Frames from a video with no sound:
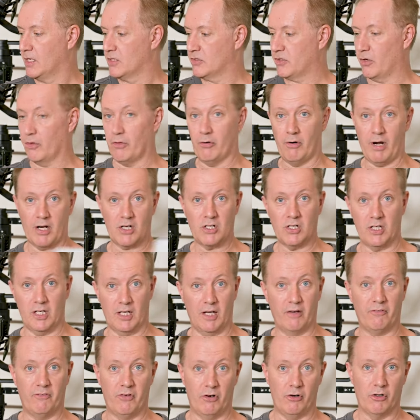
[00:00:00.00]
So they're
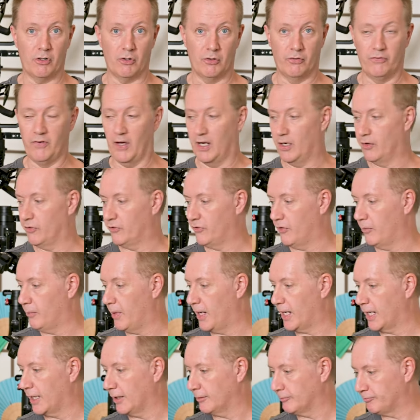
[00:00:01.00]
actually a very good value for
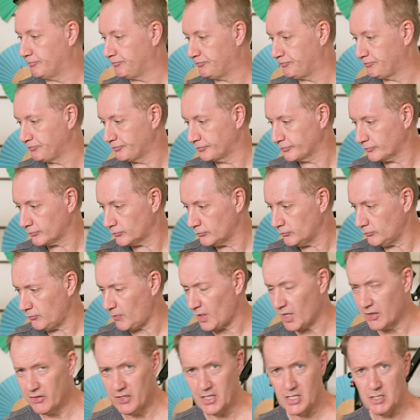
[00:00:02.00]
money.
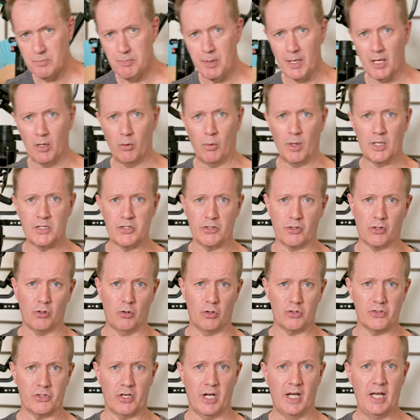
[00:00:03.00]
These bigger ones, of
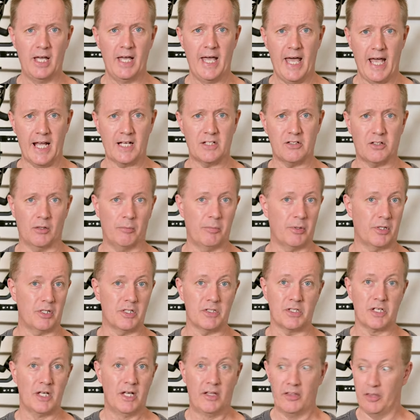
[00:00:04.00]
course, are excellent
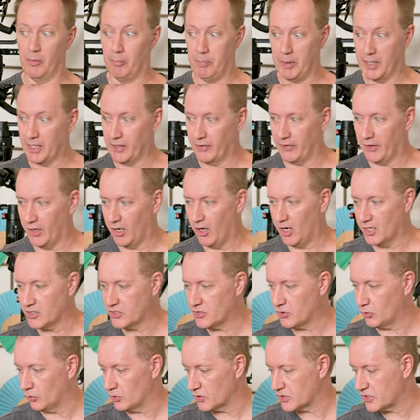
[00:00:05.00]
because the bigger the
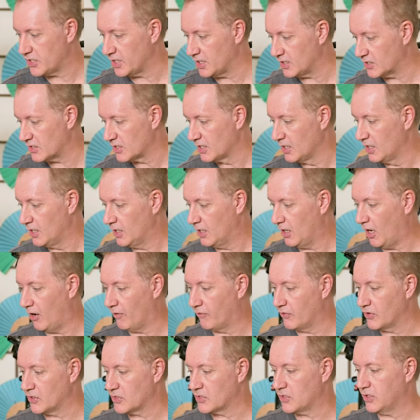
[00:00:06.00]
light source is,
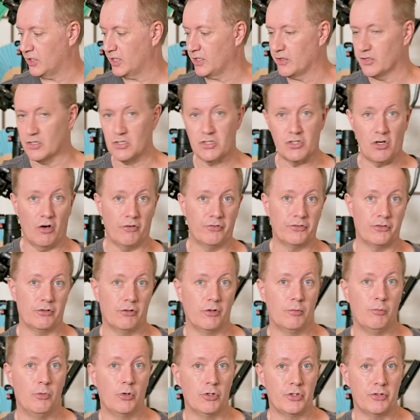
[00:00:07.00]
obviously the
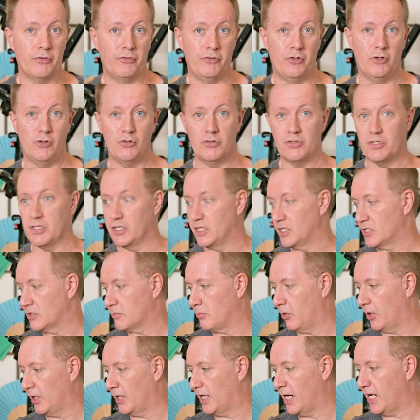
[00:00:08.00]
softer and more diffused it
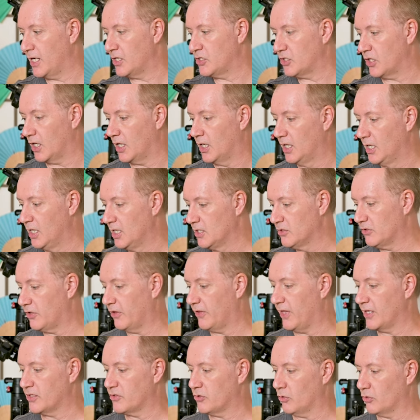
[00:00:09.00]
is by nature.
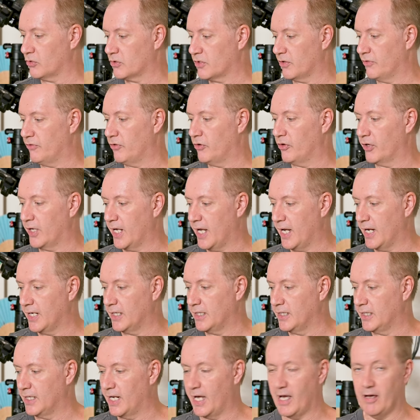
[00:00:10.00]
So that's also very
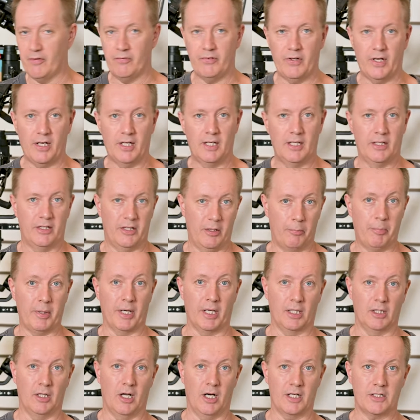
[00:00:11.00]
handy to have the, the
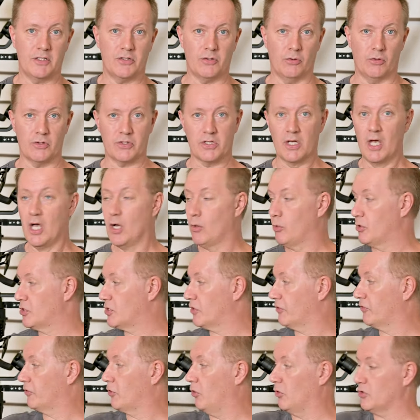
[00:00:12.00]
bigger light source,
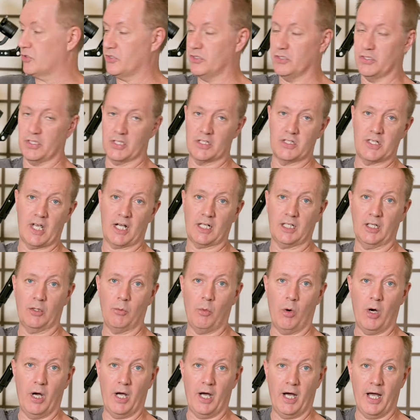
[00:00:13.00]
which of course is exactly
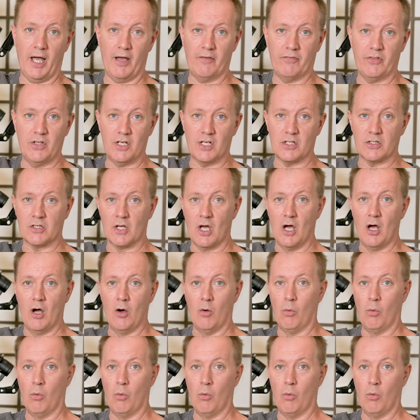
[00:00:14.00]
why I have these.